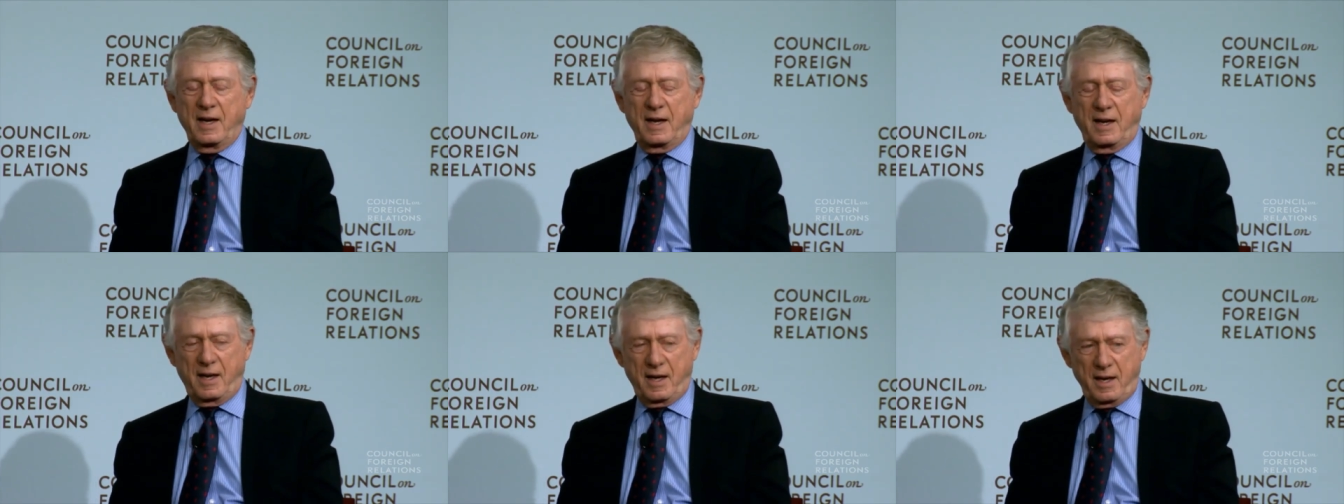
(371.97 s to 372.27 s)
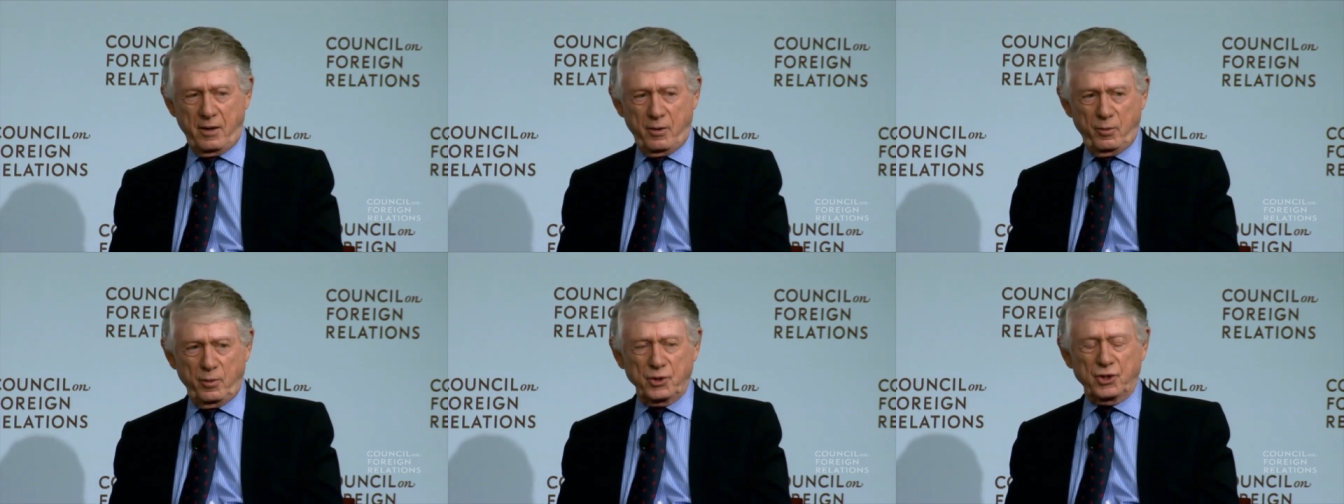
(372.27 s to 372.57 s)

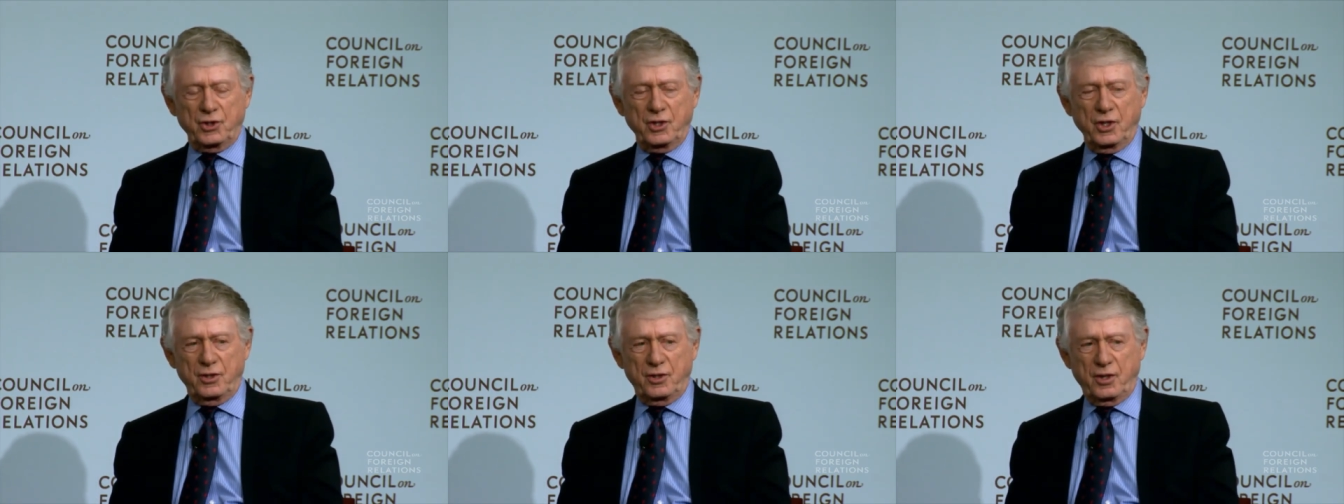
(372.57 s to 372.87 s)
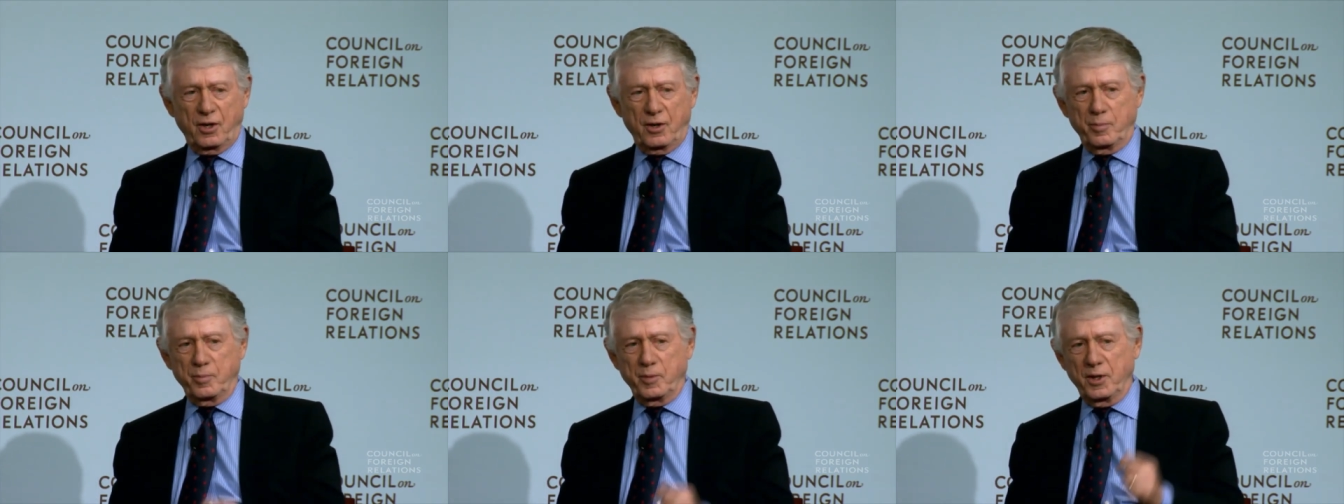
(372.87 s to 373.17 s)
He was
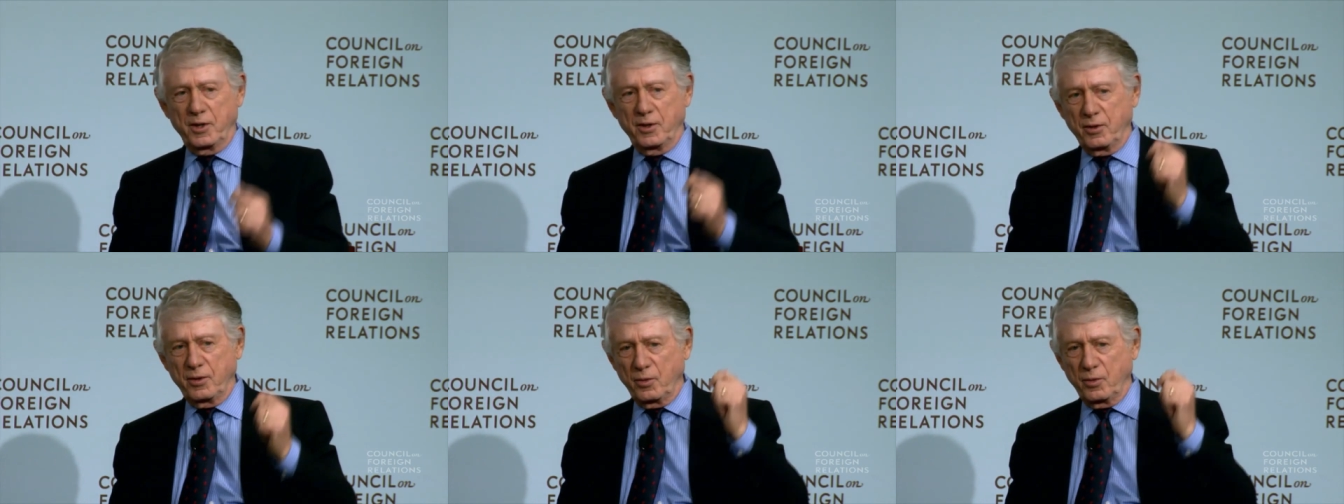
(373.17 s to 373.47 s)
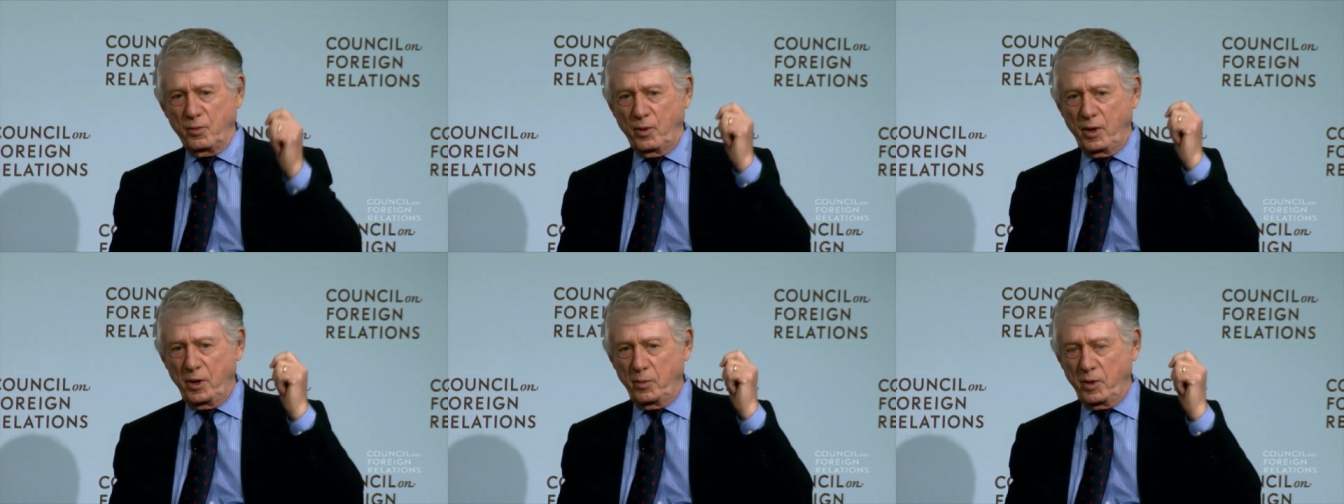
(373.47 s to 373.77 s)
determined that
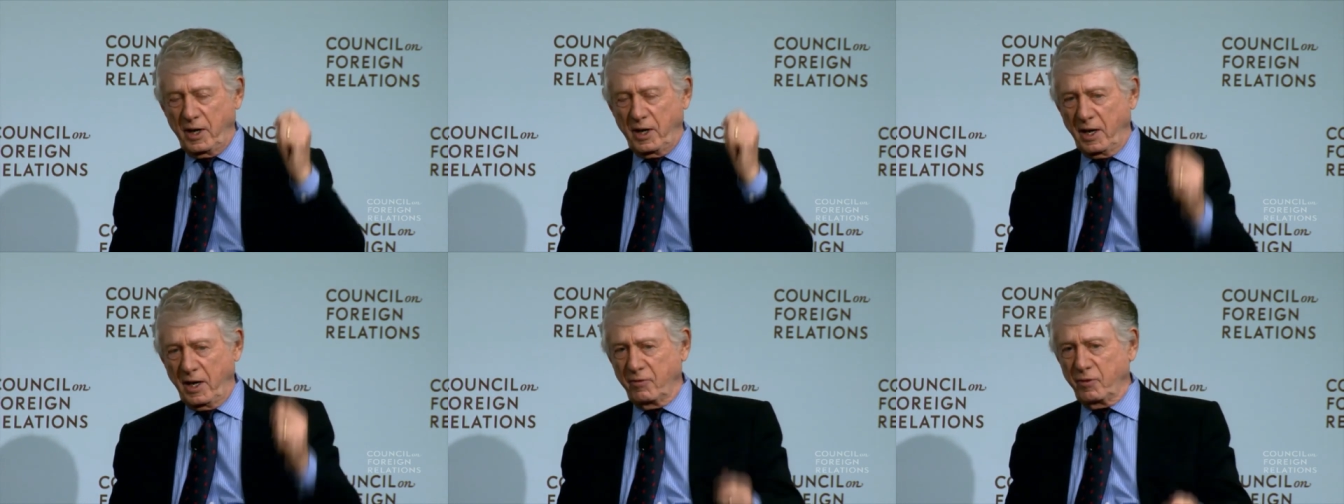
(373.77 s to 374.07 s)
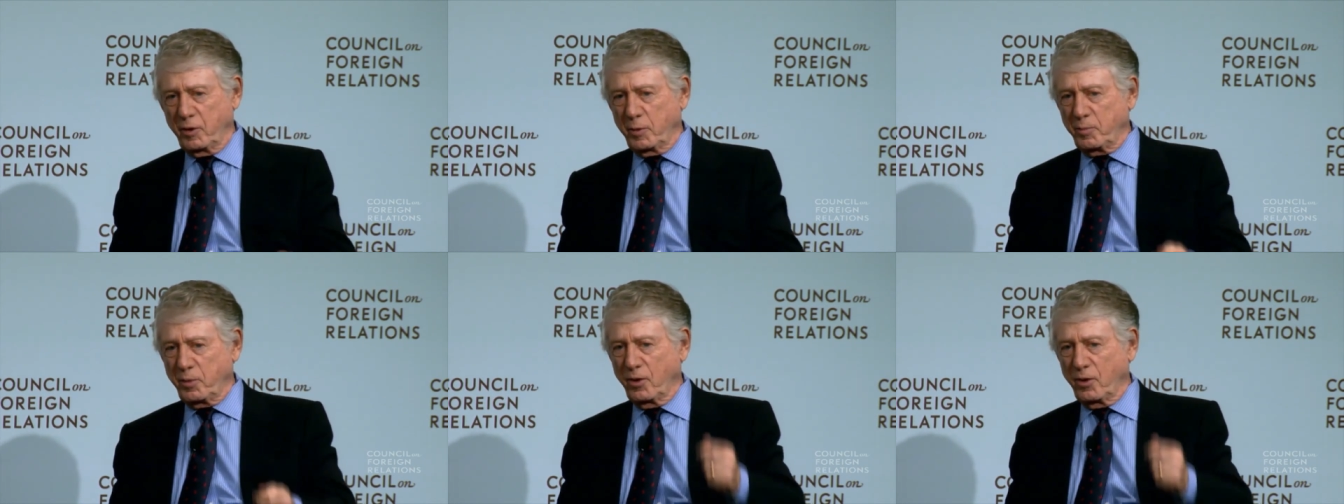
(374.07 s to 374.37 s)
we would have
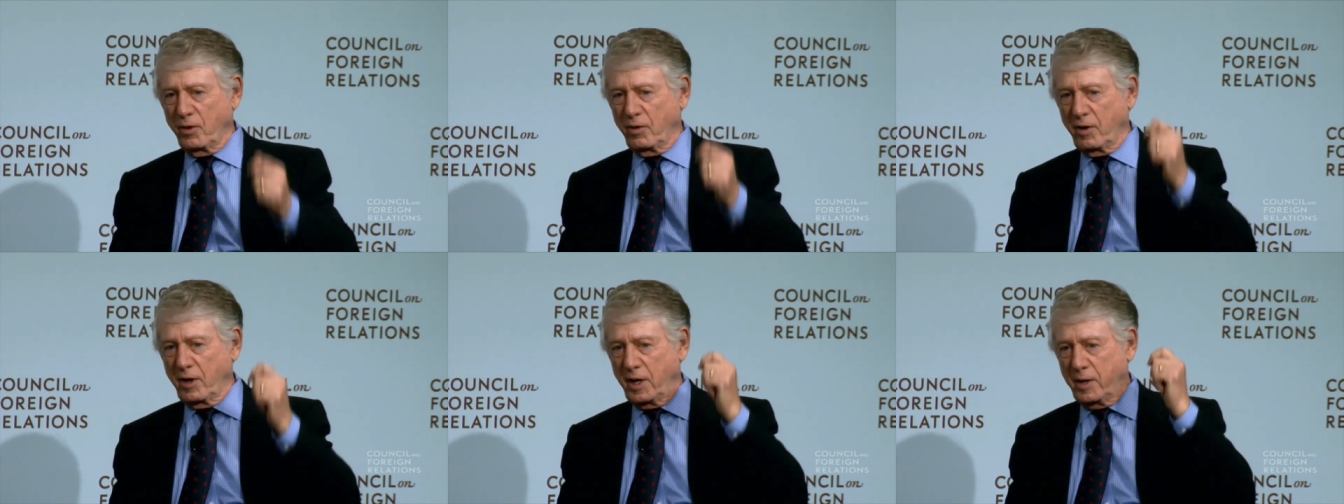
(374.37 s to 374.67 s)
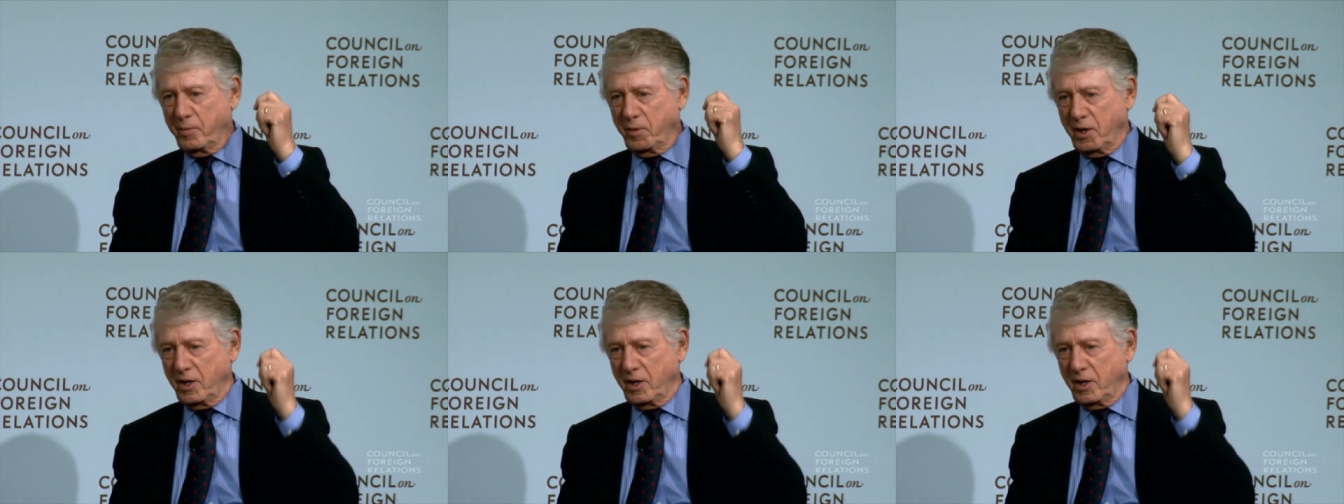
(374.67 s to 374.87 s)
a program